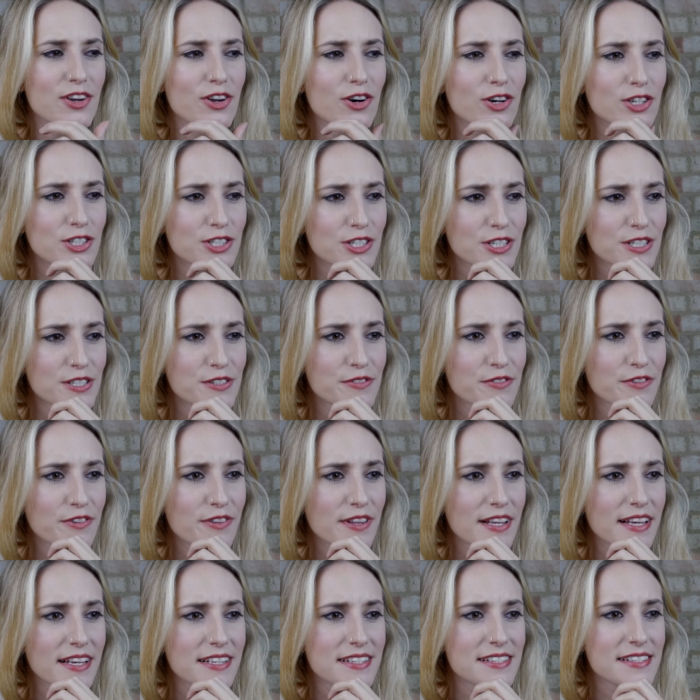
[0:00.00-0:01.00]
not just for
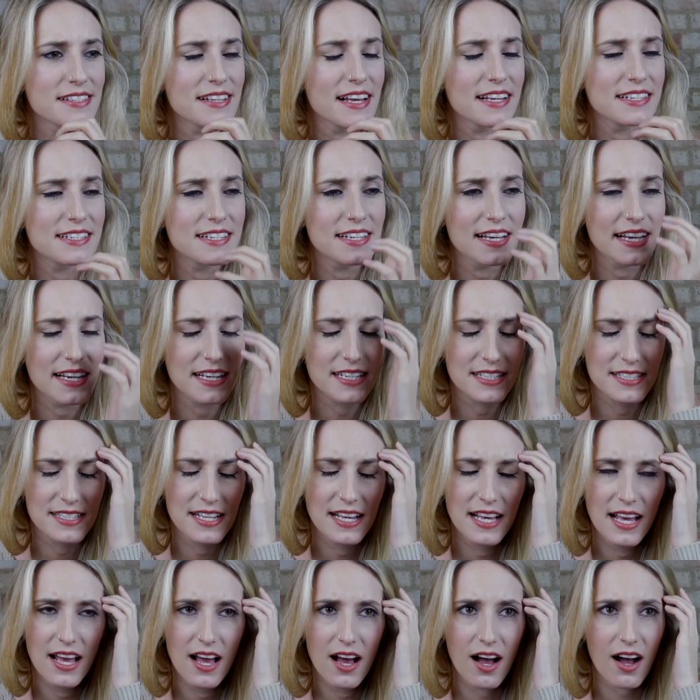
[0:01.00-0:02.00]
the aesthetics.
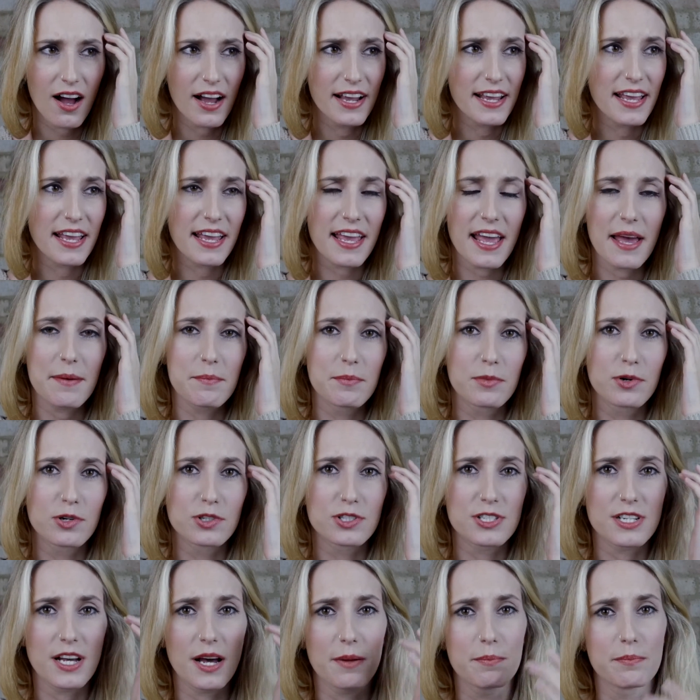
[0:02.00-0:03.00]
I could get
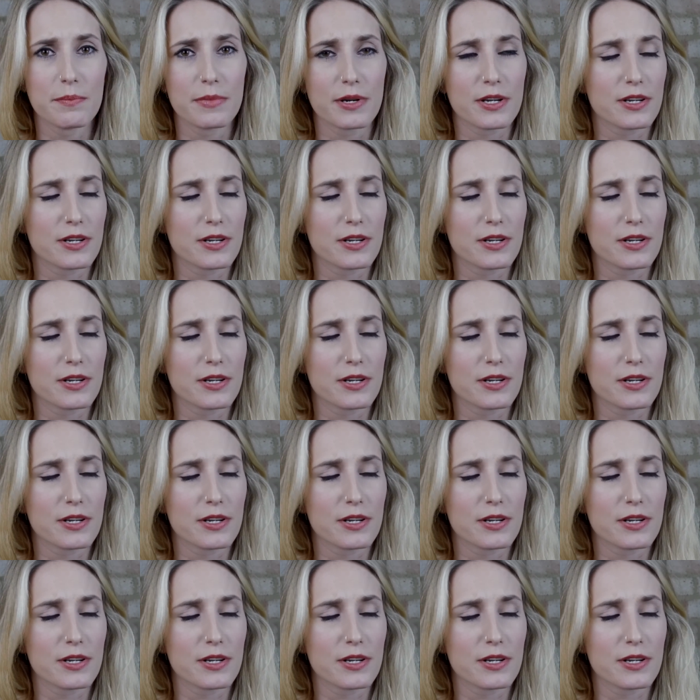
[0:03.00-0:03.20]
more done,